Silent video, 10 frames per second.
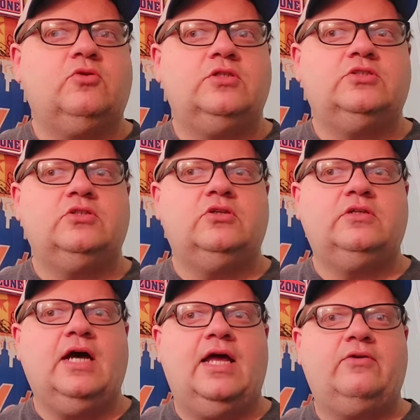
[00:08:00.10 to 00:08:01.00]
across as a
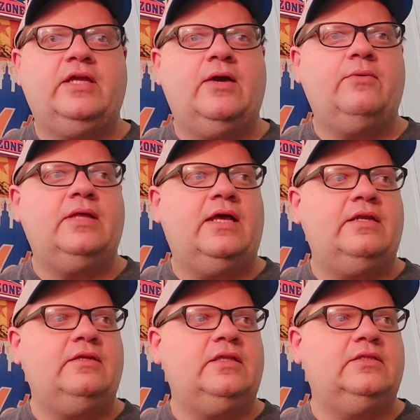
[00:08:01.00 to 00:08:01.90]
good guy. I don't care what
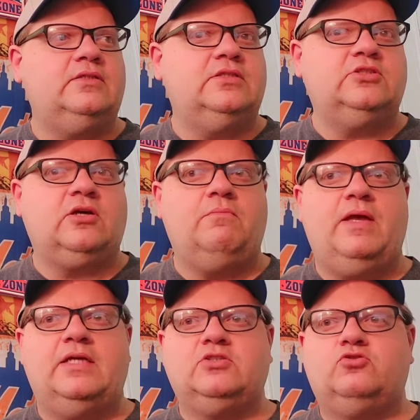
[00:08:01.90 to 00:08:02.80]
any of the
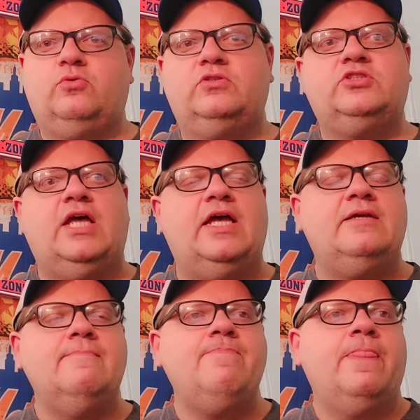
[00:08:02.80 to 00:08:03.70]
scumbags on Twitter
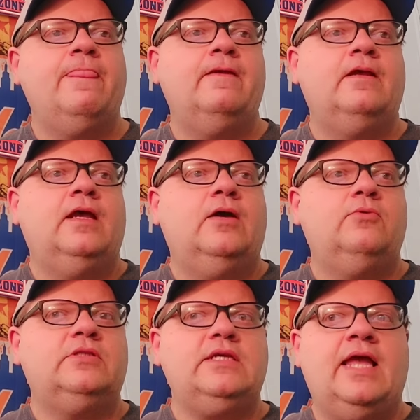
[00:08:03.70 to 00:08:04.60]
say
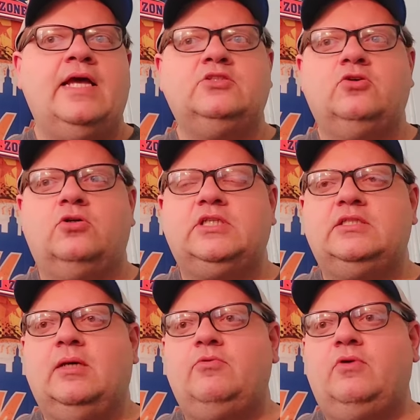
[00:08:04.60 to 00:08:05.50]
and what the assholes
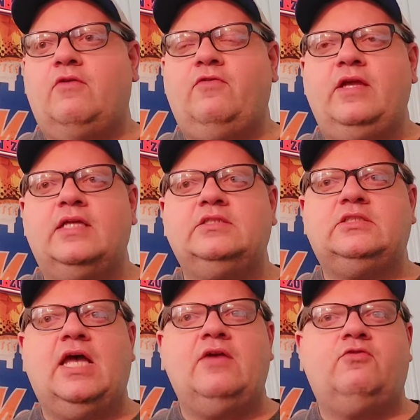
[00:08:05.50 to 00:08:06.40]
at WFAN
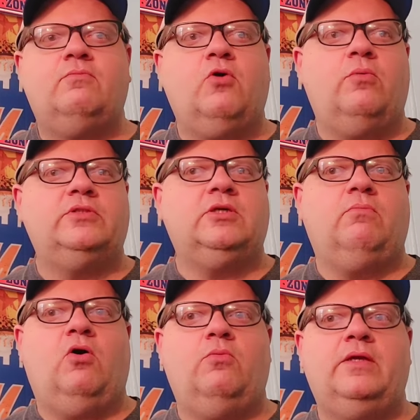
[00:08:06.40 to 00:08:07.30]
say from moment to
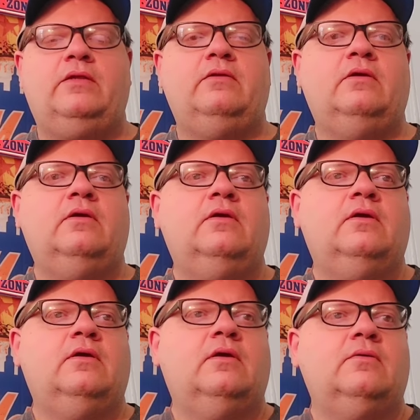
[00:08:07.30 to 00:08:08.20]
moment,
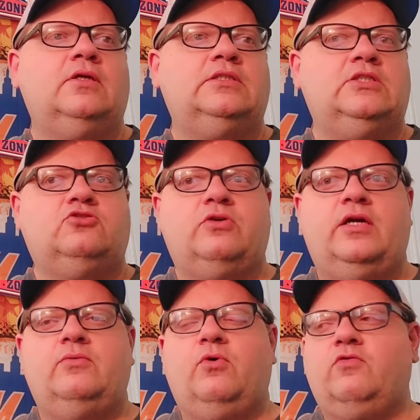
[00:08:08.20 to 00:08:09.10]
because they're
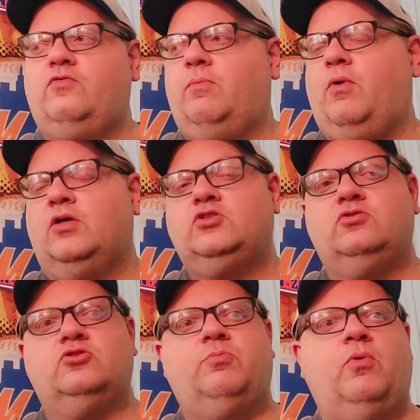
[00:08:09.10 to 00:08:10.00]
trying to work for
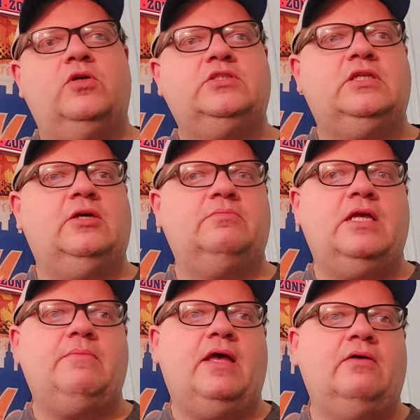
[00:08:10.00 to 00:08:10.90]
Boston Sports and help
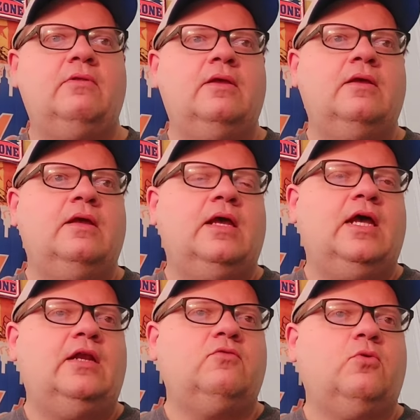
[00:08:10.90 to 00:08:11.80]
them out.
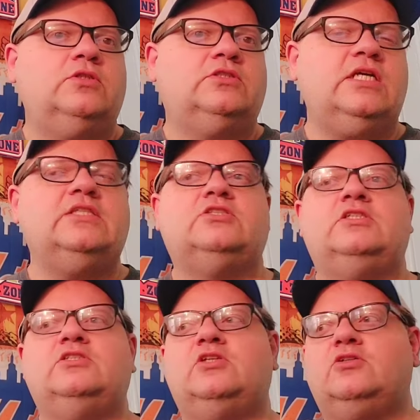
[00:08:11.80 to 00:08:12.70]
And, of course,
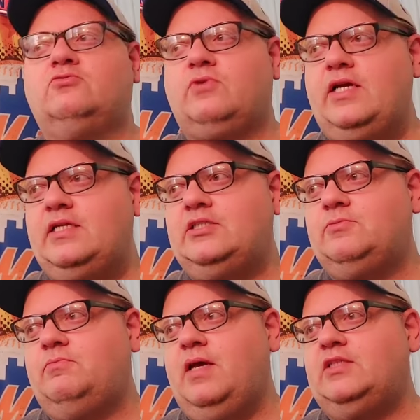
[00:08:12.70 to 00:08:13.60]
this is the
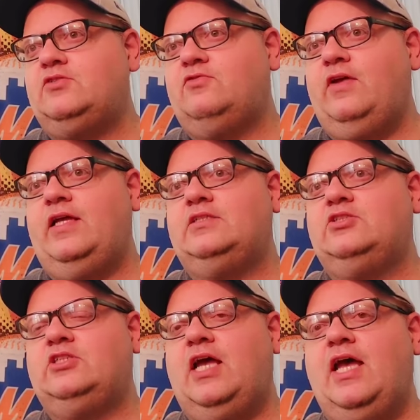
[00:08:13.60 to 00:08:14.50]
greatest Mets
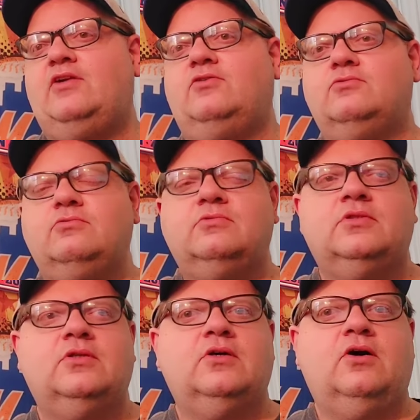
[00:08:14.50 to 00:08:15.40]
fans channel
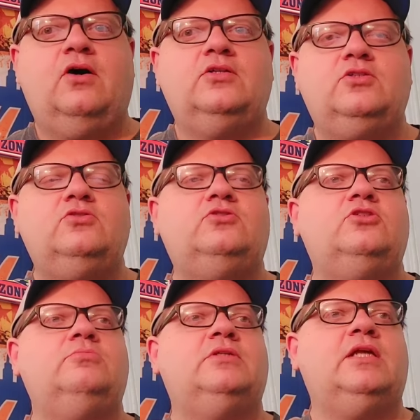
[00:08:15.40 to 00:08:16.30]
on
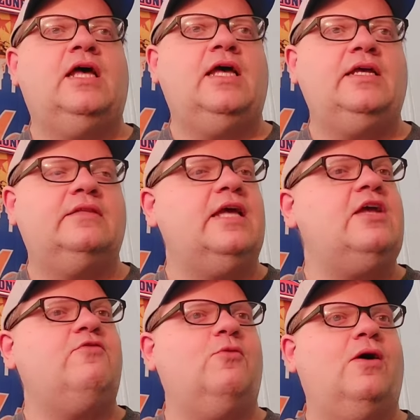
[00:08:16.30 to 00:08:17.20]
YouTube today. And
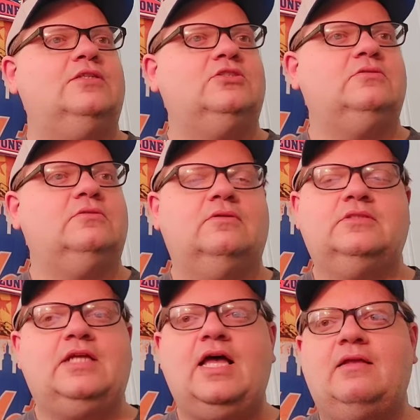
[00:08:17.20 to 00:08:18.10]
thank you for watching.
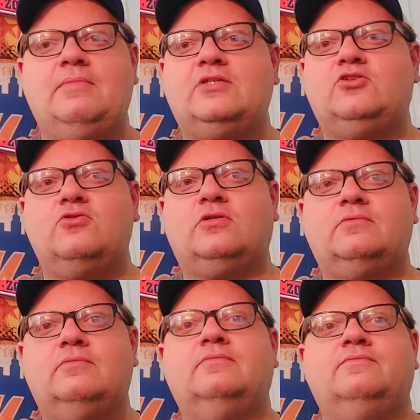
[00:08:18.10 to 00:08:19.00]
I'm not joking.